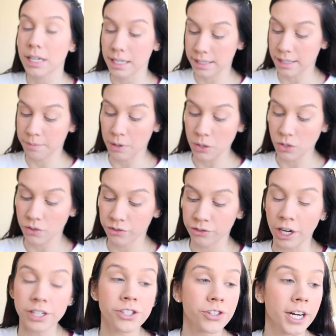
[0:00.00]
It's the most
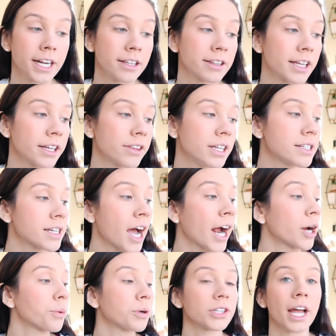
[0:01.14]
frustrating thing in the
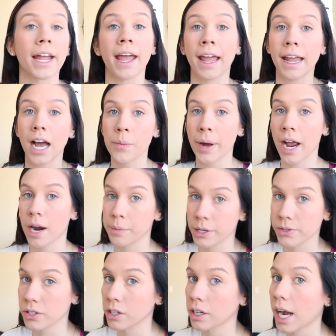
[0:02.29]
entire world. I hate how my
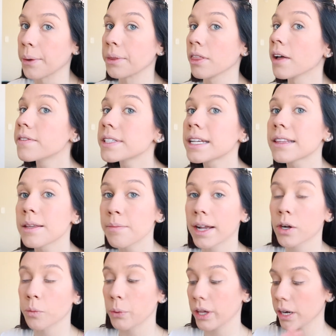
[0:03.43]
eyebrows look. I would love to get them
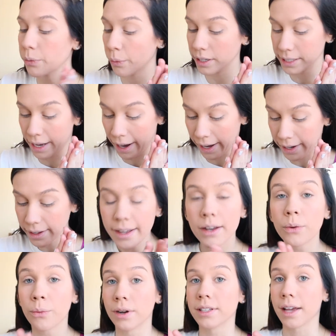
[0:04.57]
microbladed one
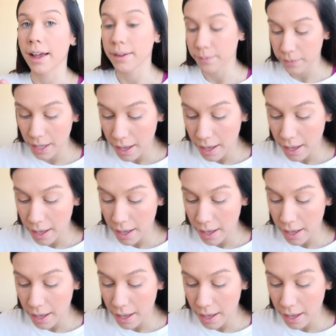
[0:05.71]
day.